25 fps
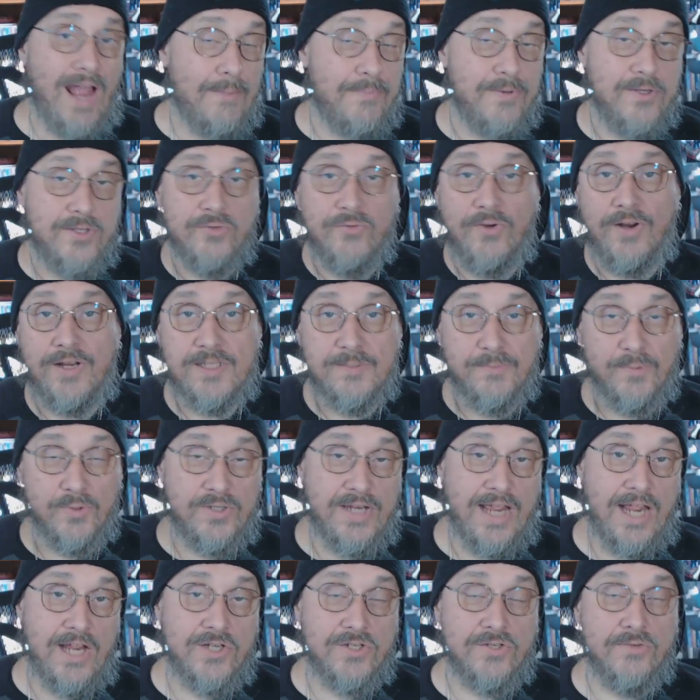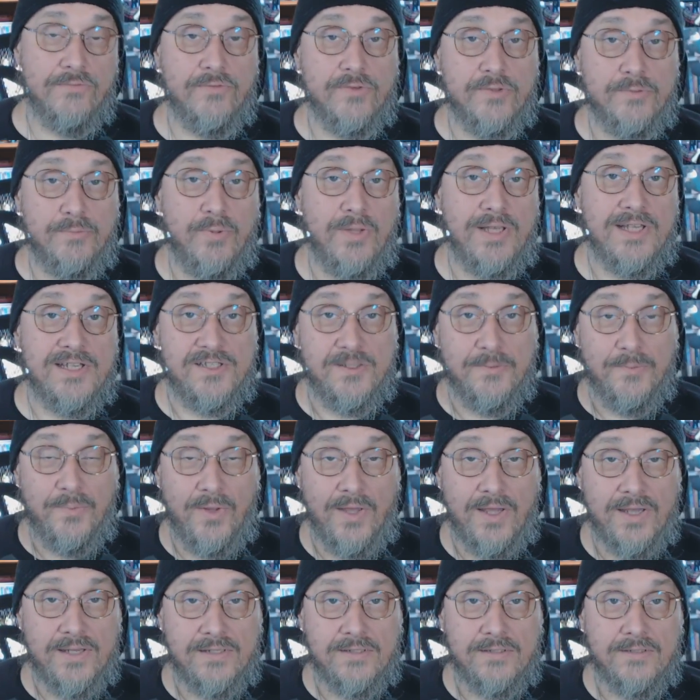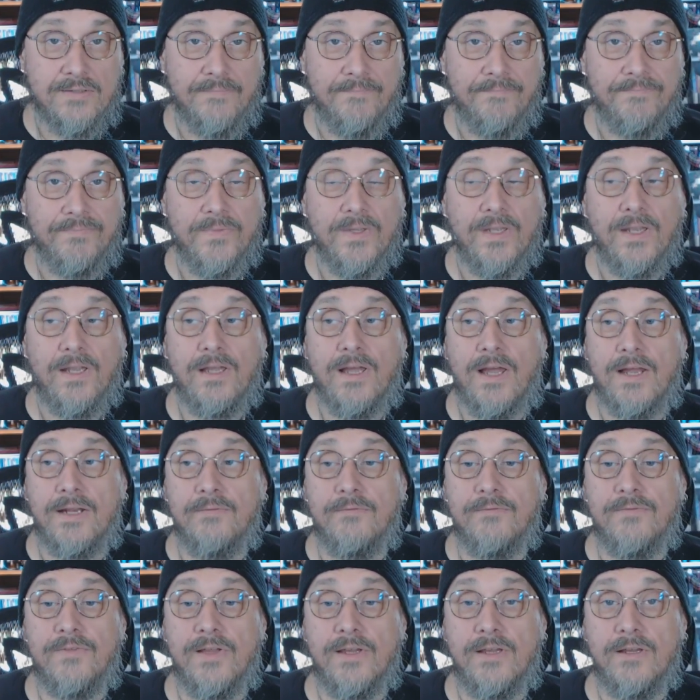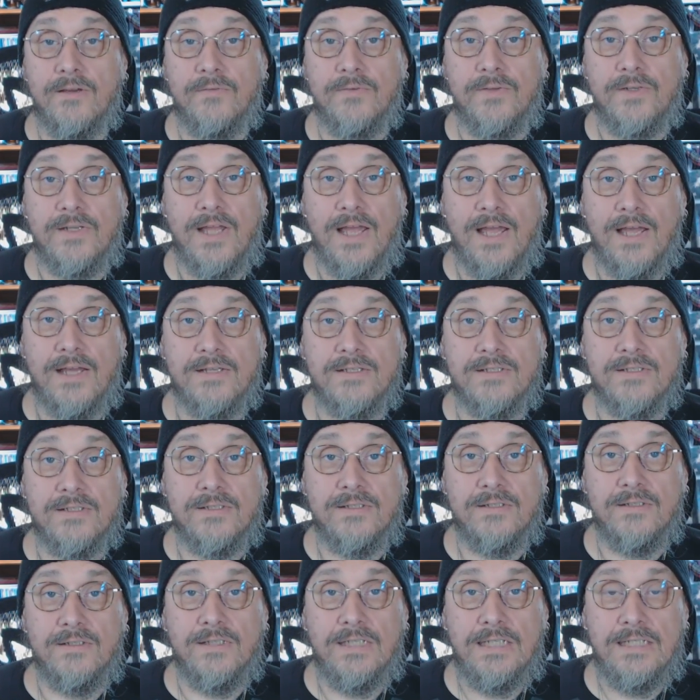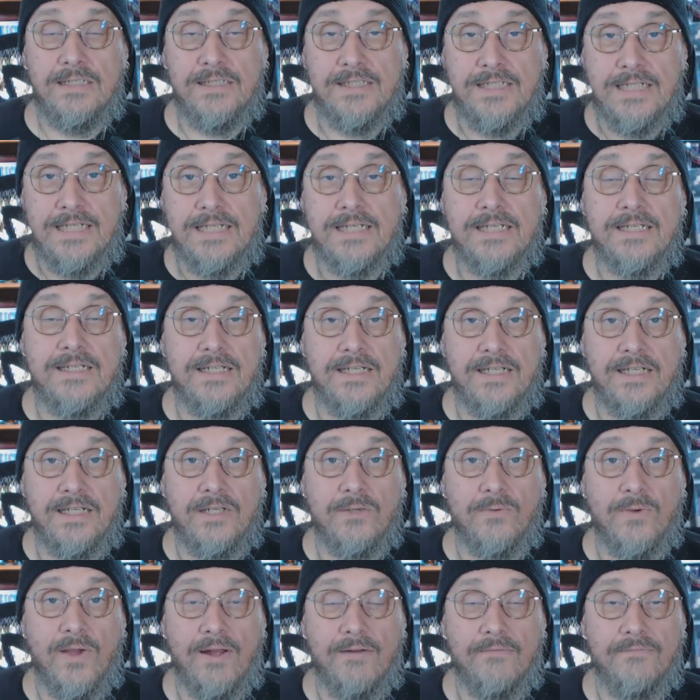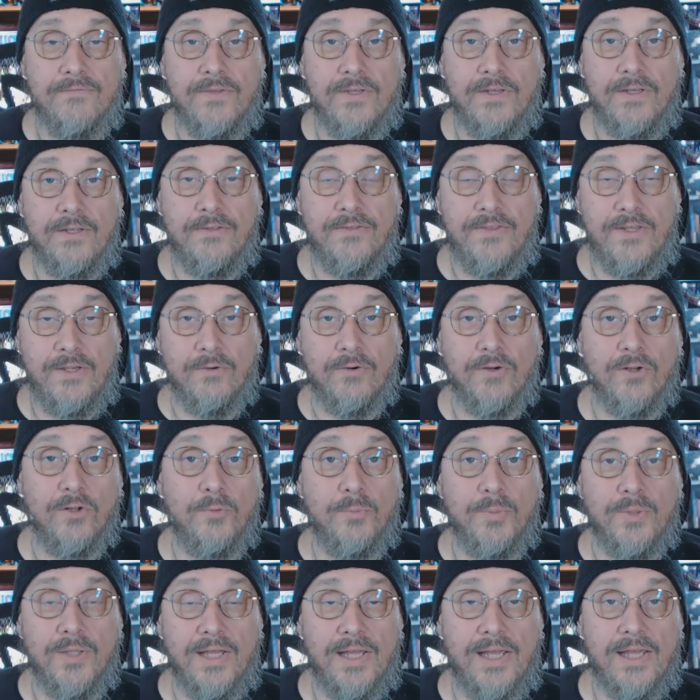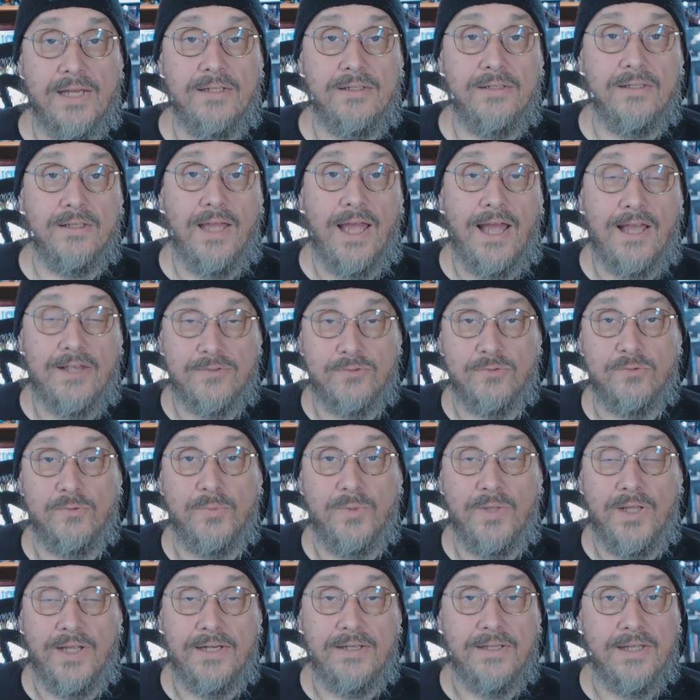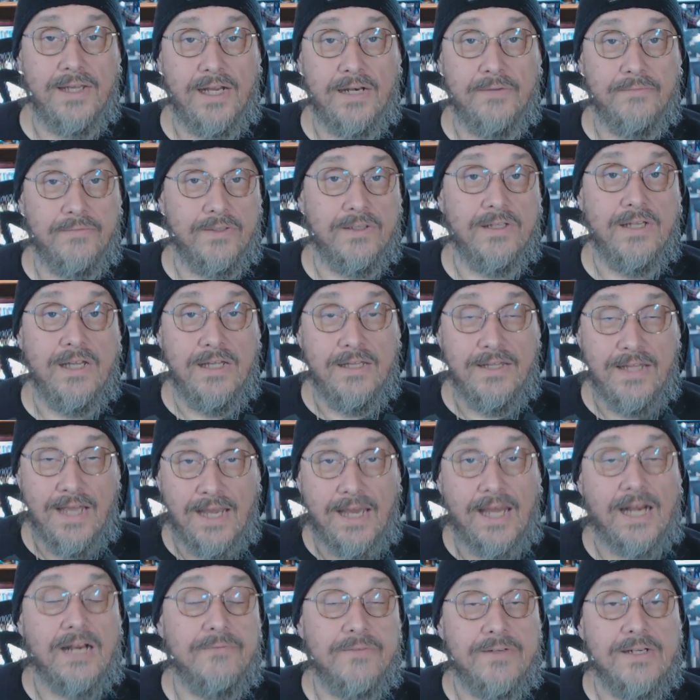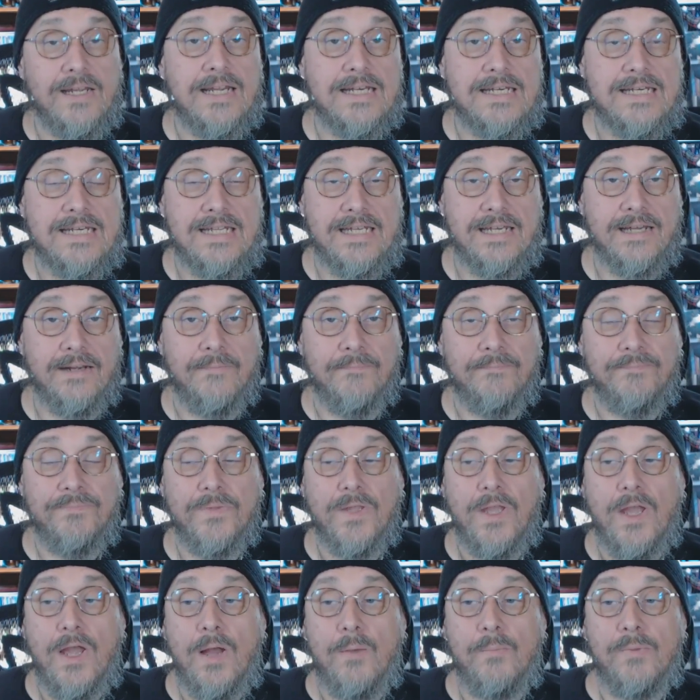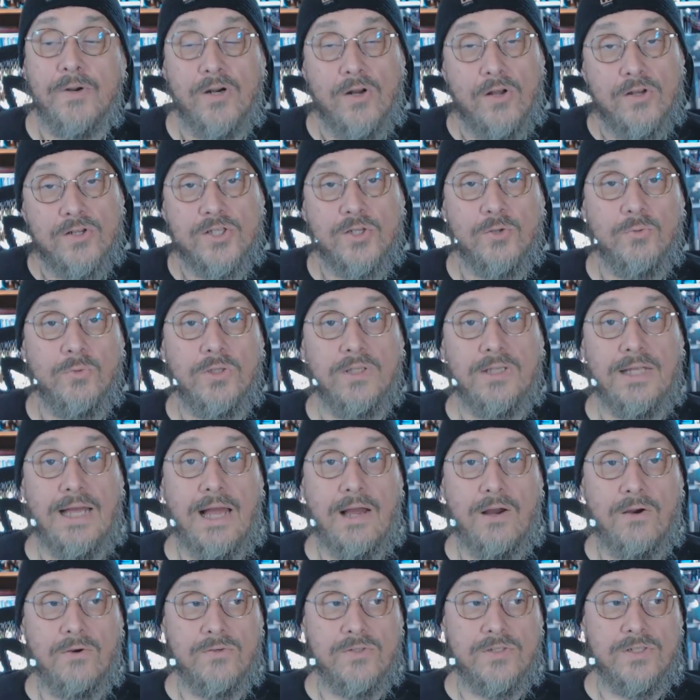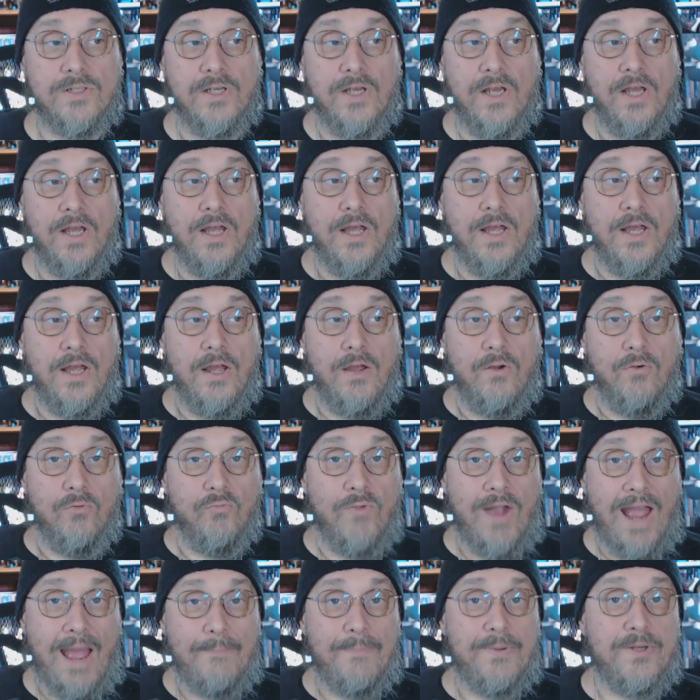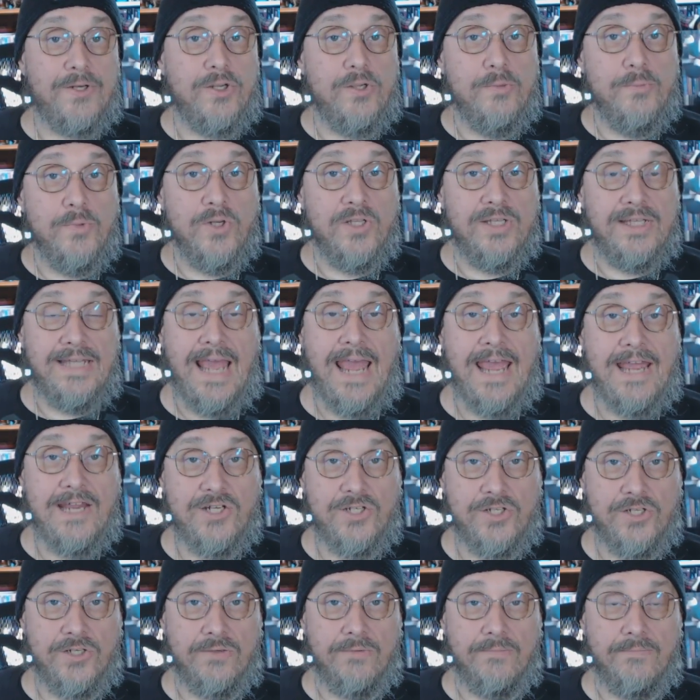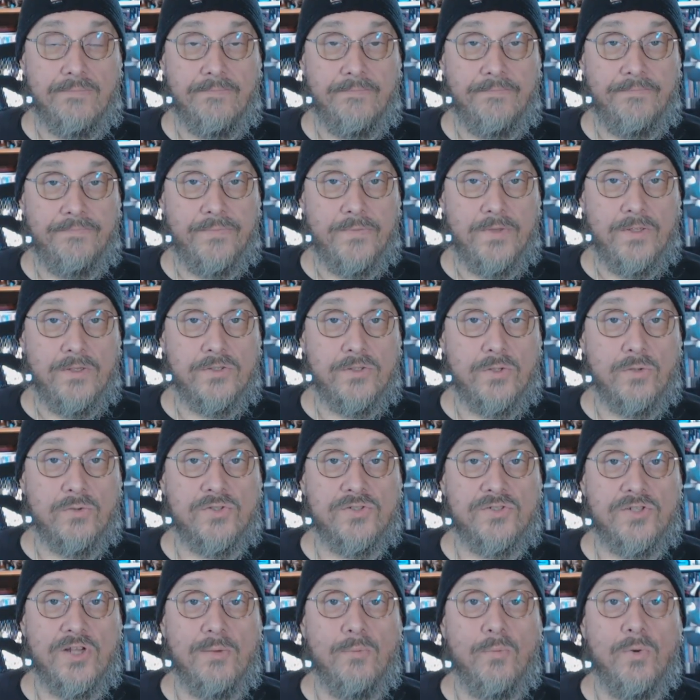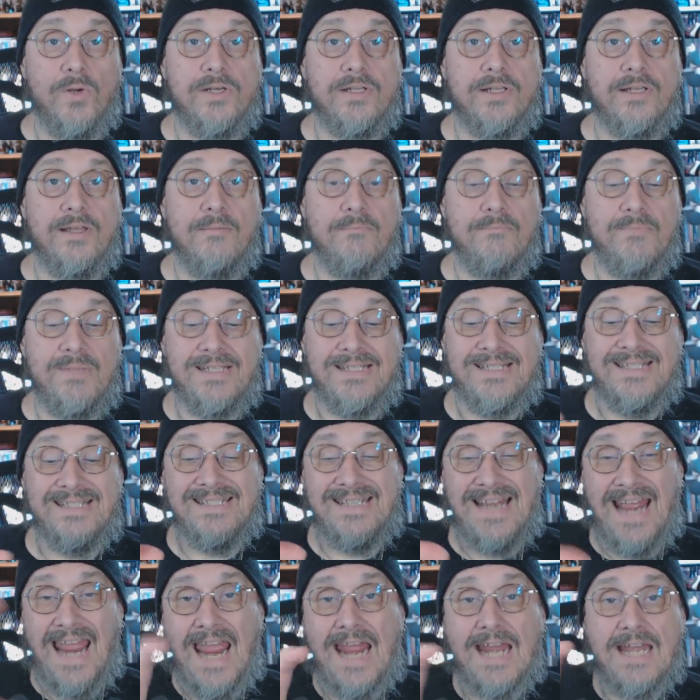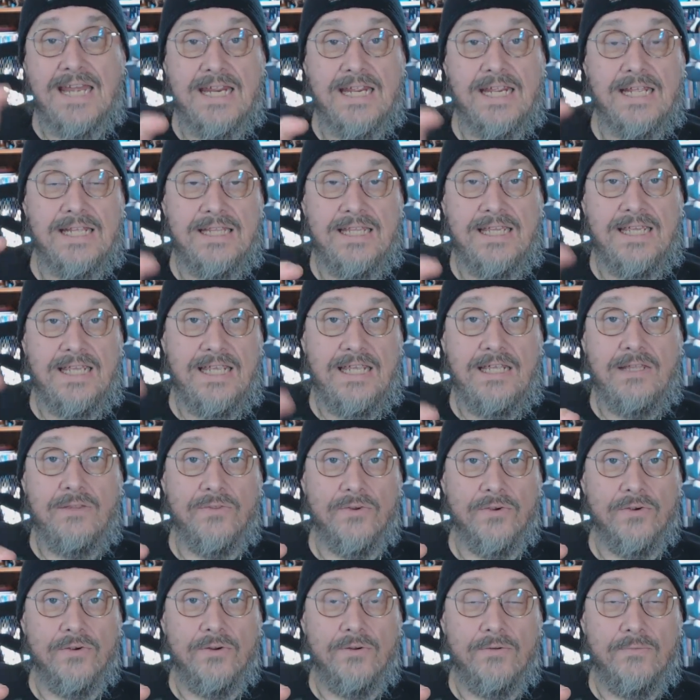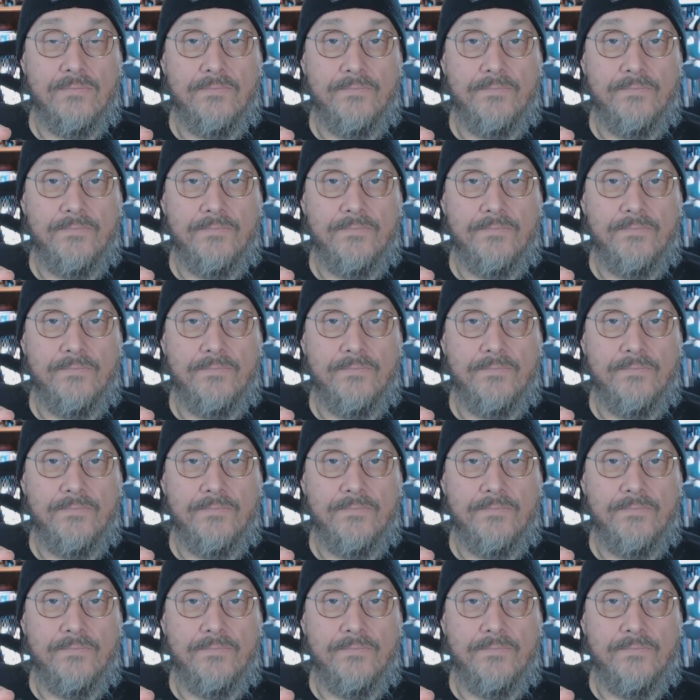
rapid transportation from place to place. Kind of think of it as in D&D, you have the ethereal plane and the astral plane, that kind of an idea. But it also allows rapid communication. So someone can be standing in the ether,